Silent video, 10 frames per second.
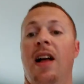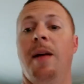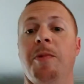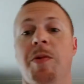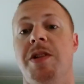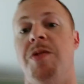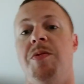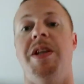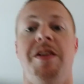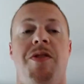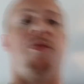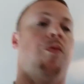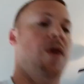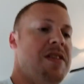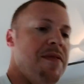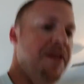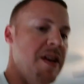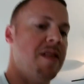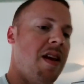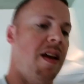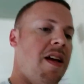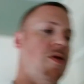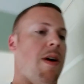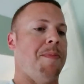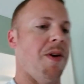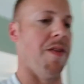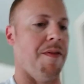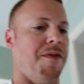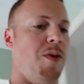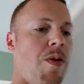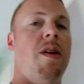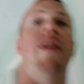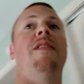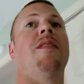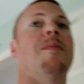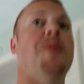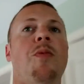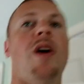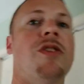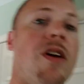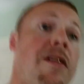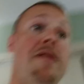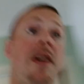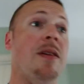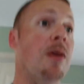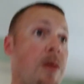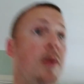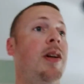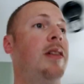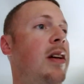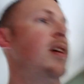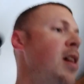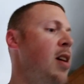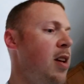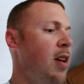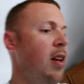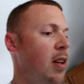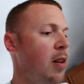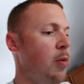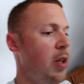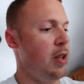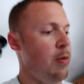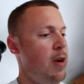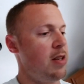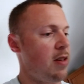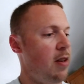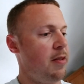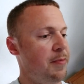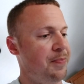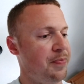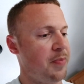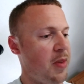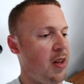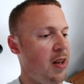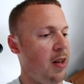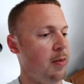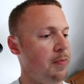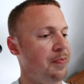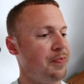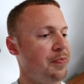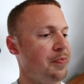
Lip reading: I'm going to eat the rest of this. I dropped it on the floor. Wash it off again real quick. And I'll eat the rest.